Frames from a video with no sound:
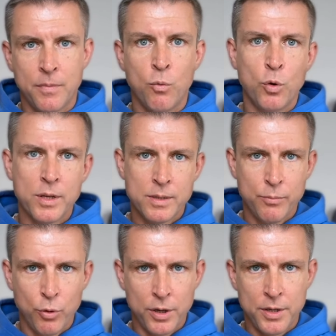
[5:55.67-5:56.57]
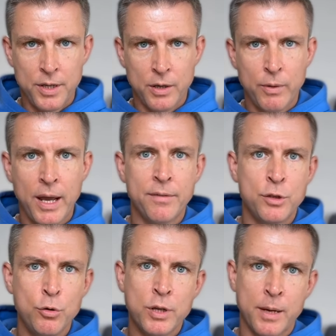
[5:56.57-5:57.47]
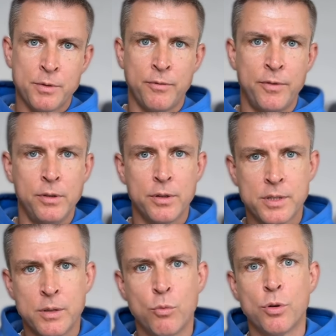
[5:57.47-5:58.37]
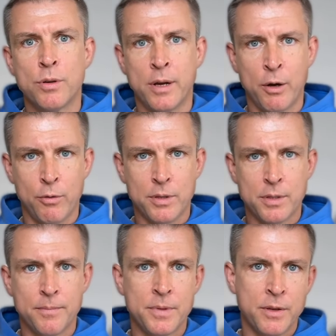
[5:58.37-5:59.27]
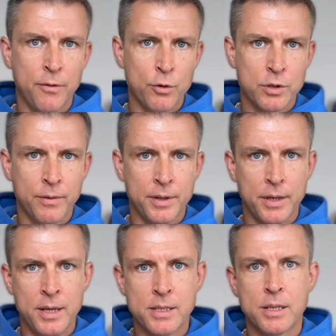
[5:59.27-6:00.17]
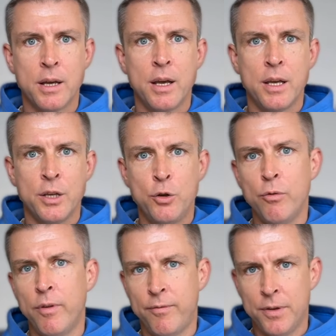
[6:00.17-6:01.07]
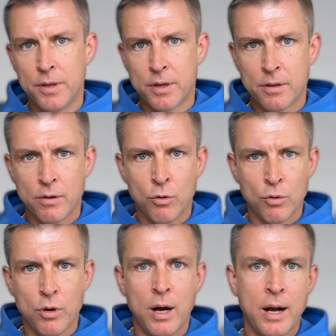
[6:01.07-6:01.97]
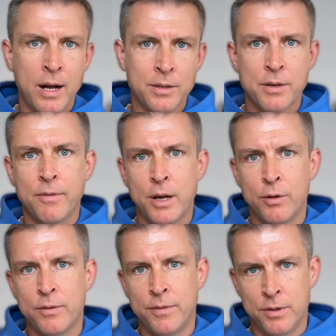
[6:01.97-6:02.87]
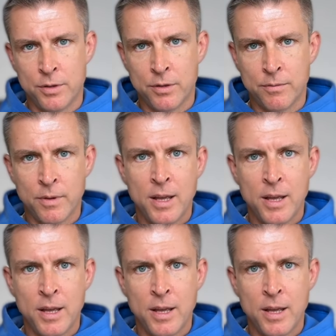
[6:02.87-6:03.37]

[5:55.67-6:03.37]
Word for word: What is important here? We have two types of filters in modern I O Ls. The first one is U V filter or ultraviolet filter.